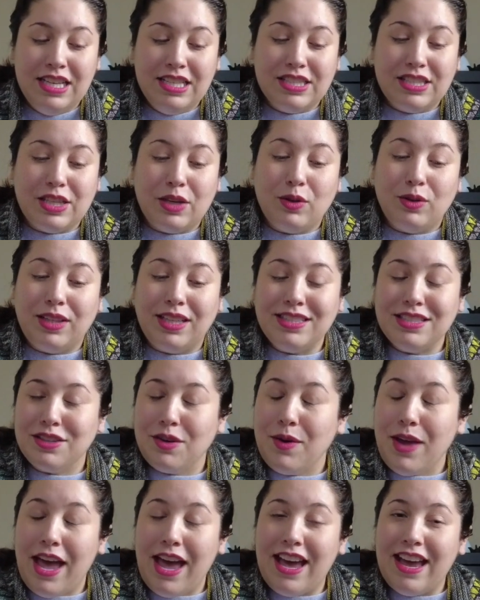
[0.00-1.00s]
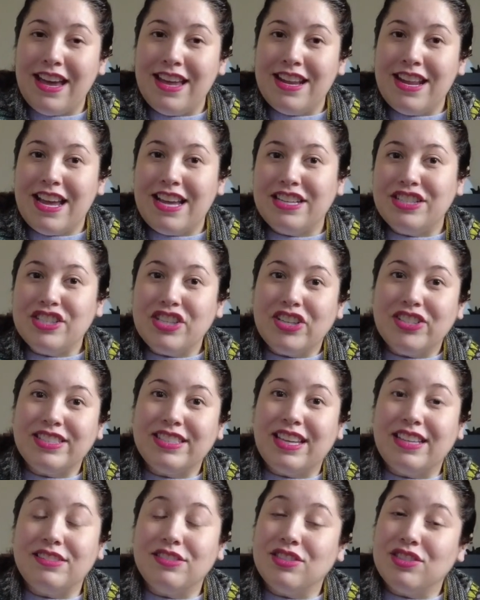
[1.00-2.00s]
So let's go ahead and just get